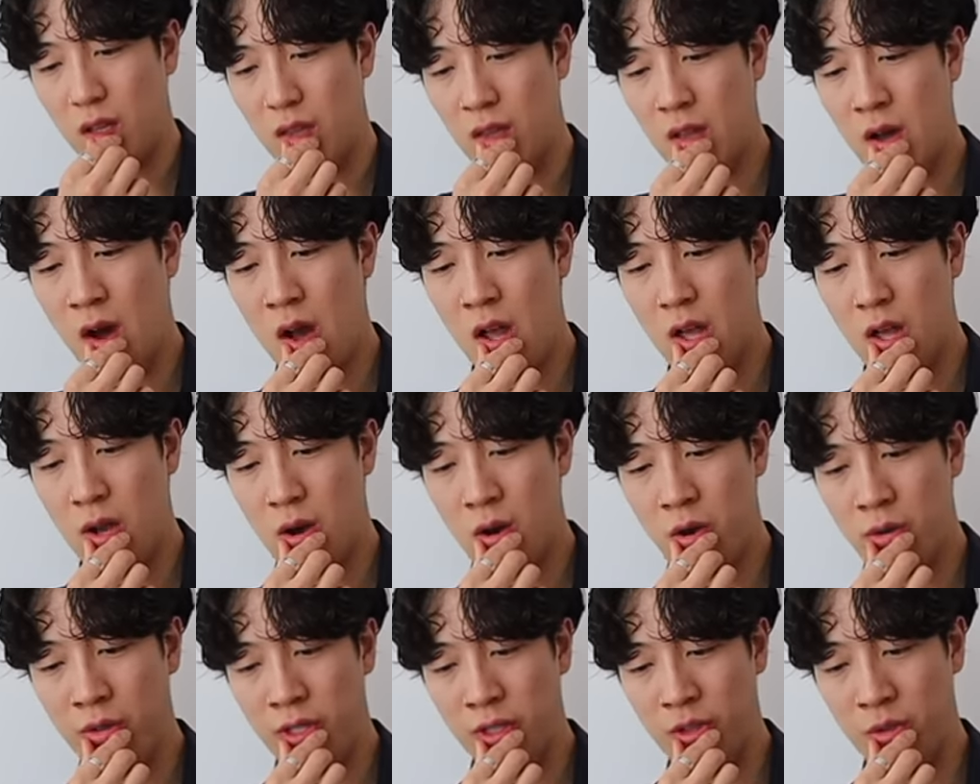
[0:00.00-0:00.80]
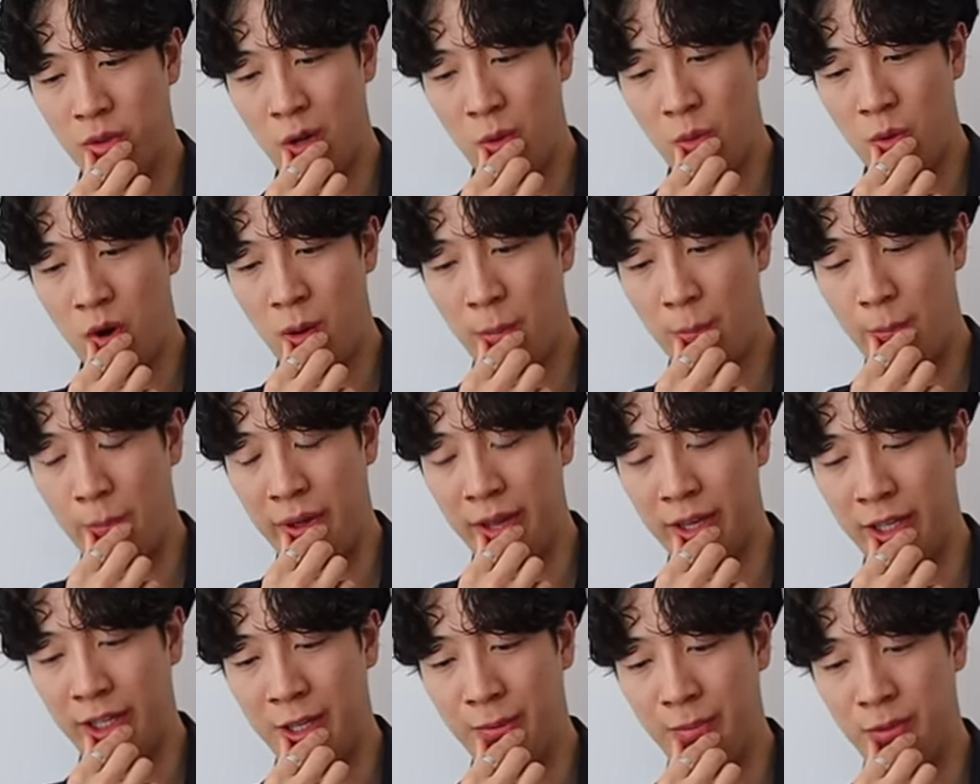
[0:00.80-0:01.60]
Not only do I want
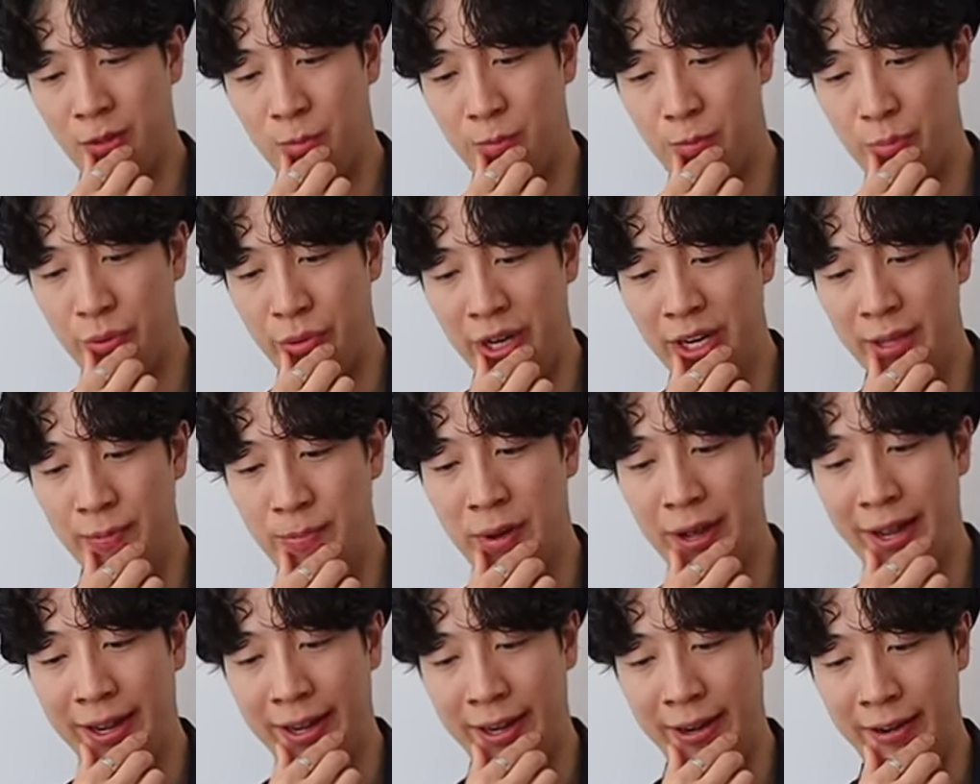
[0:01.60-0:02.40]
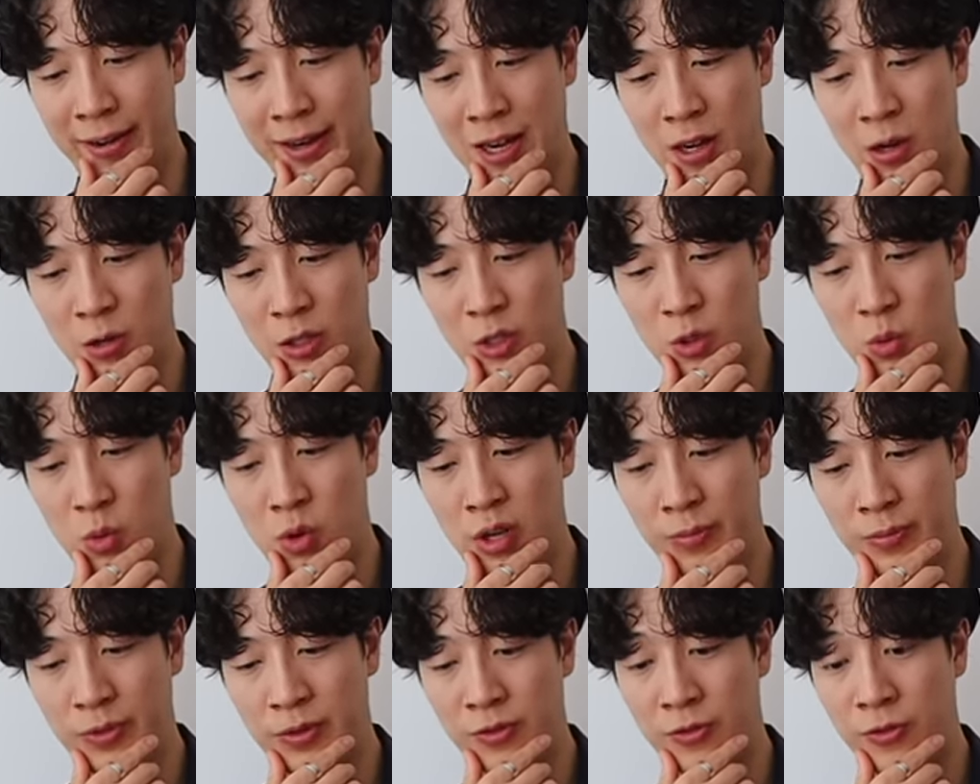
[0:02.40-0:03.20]
Ben Kim to braid my hair, I also
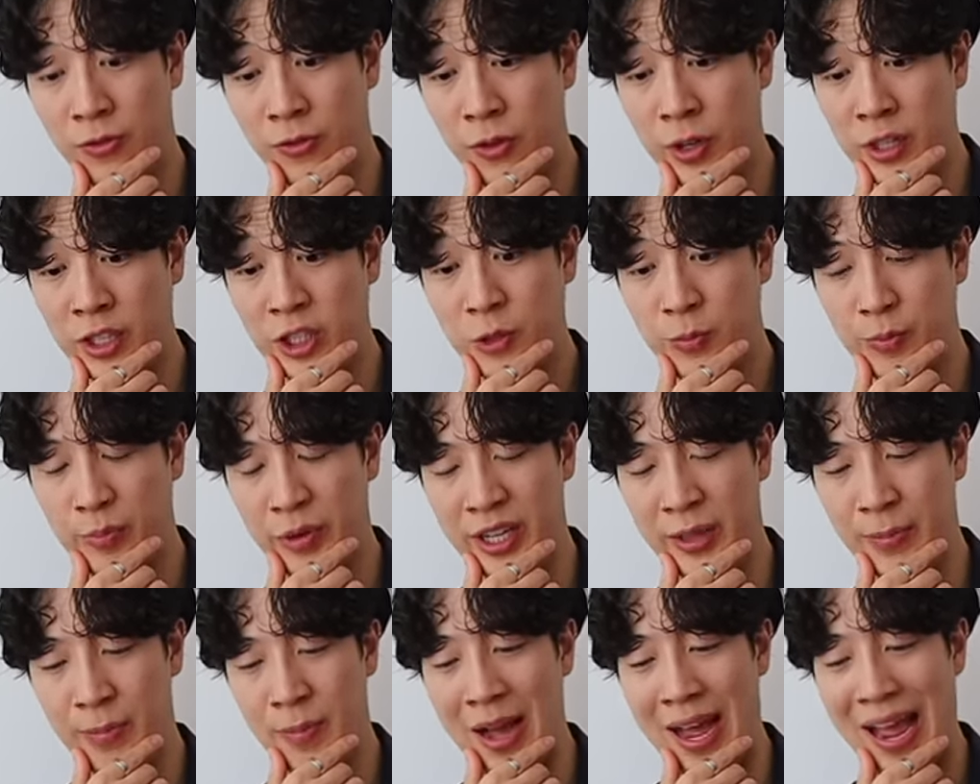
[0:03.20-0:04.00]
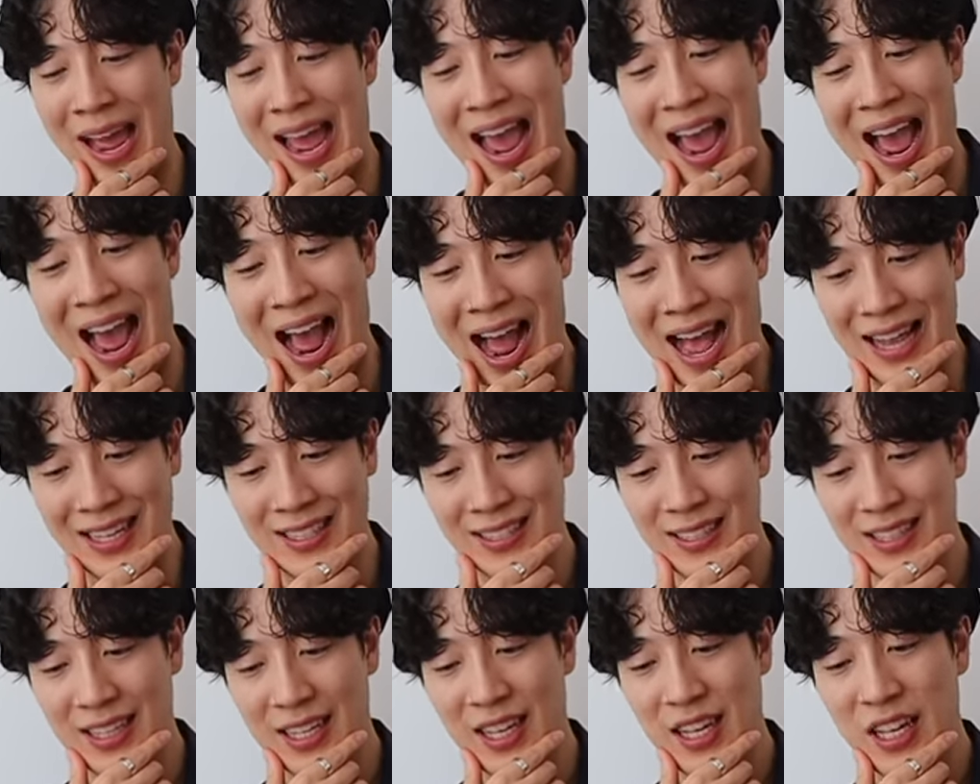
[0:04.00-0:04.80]
want him to French braid my
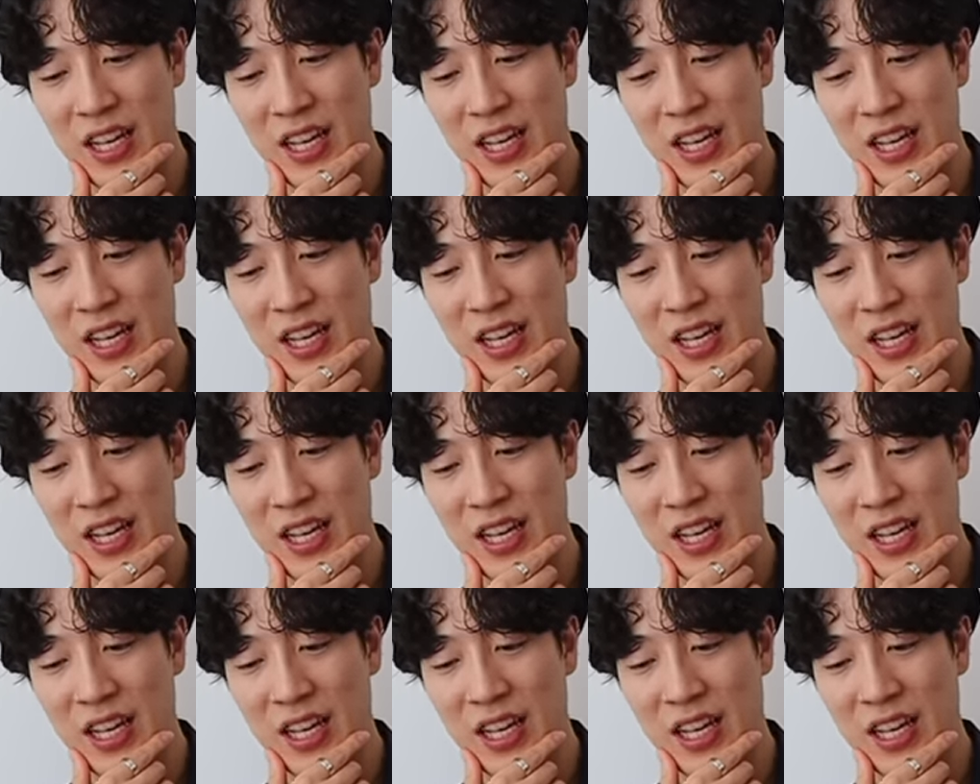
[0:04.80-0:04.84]
ass